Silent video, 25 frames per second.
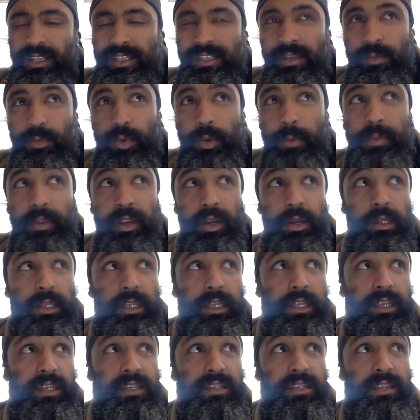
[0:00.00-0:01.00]
somewhat
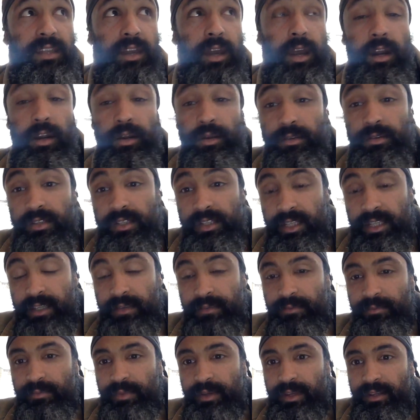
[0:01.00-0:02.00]
parallel into the ROC,
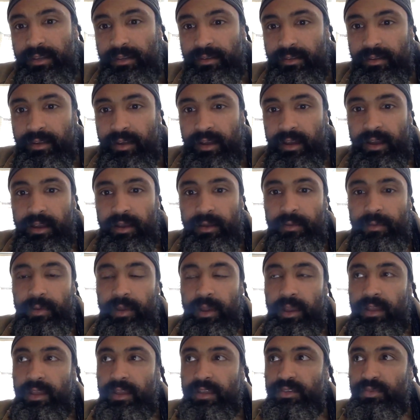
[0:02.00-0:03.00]
but
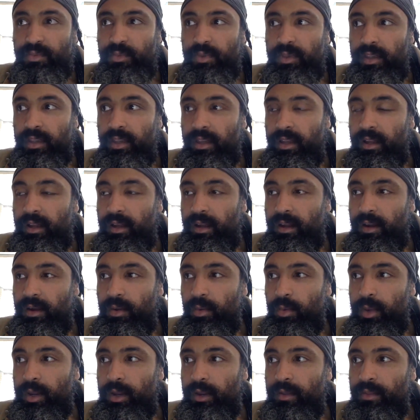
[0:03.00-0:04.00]
as we are
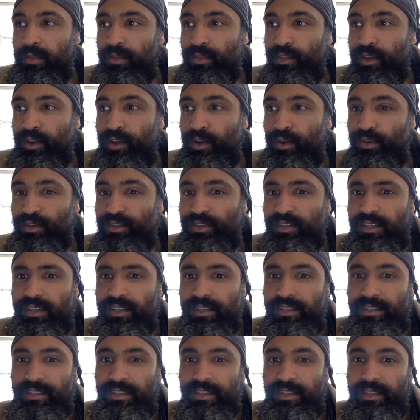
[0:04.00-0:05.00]
aware, the ROC
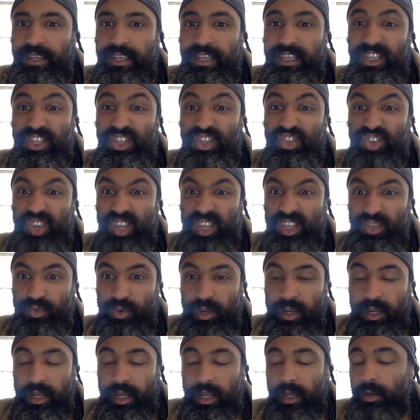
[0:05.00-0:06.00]
is in straits
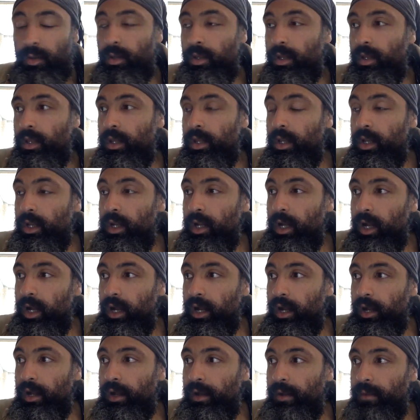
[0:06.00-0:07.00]
right now.
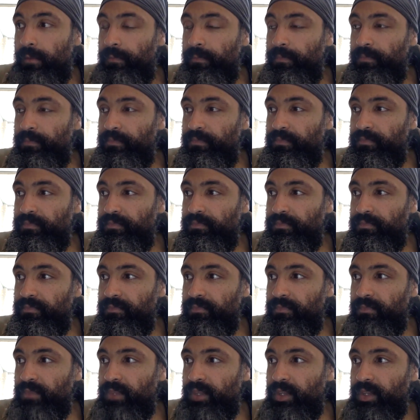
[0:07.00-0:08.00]
Um,
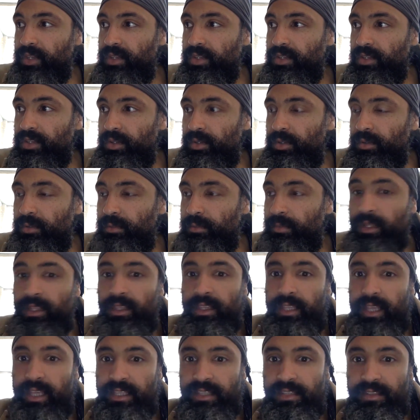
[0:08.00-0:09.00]
but
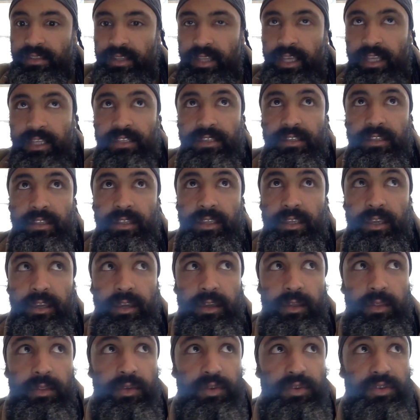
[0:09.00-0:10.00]
that's
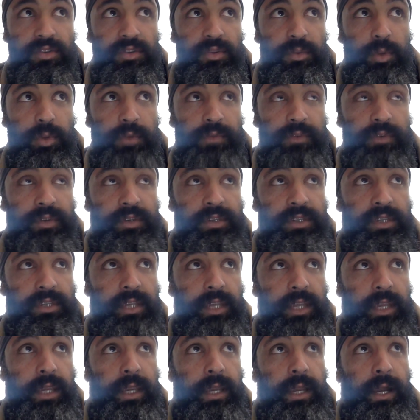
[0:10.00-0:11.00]
the those are the rivers,
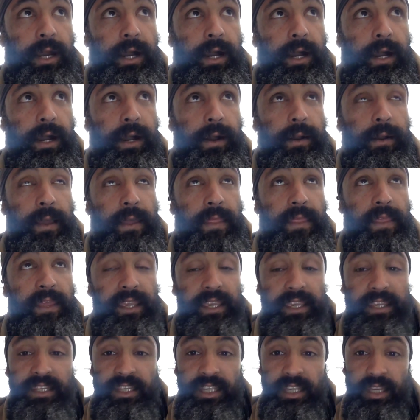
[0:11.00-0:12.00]
and
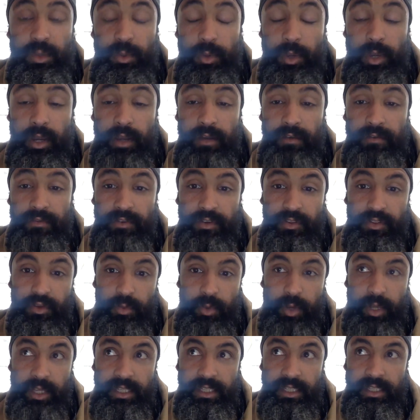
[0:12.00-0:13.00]
then continuing on further
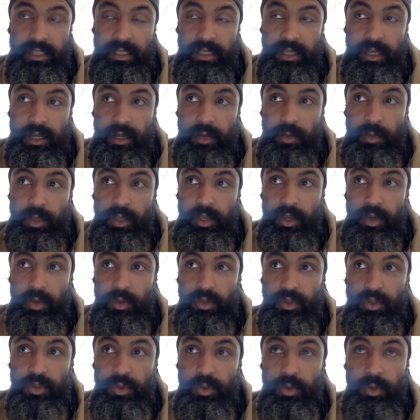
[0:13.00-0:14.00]
west, we
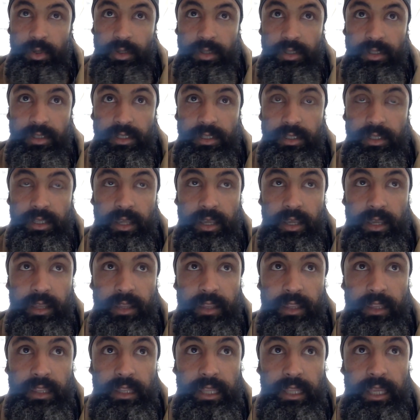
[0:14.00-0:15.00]
go towards
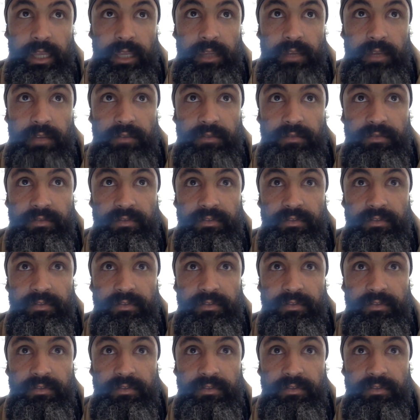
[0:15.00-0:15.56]
the land of